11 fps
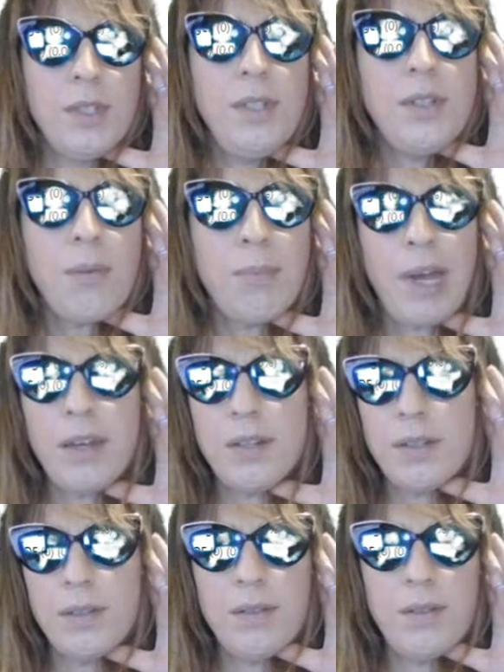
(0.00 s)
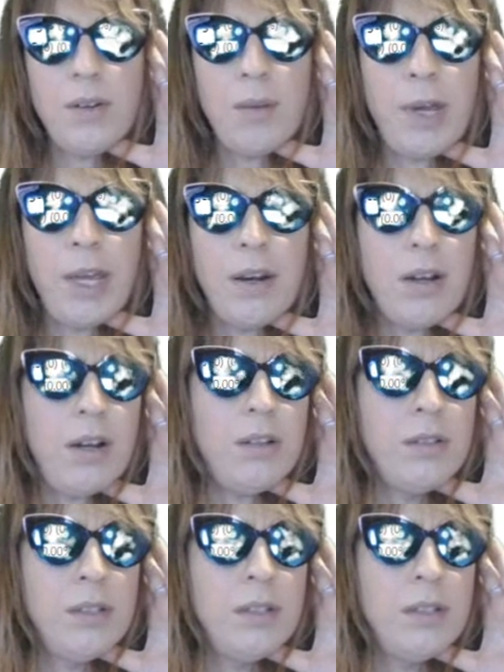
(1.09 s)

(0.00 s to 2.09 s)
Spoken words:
These aren't bad. They're not bad at all.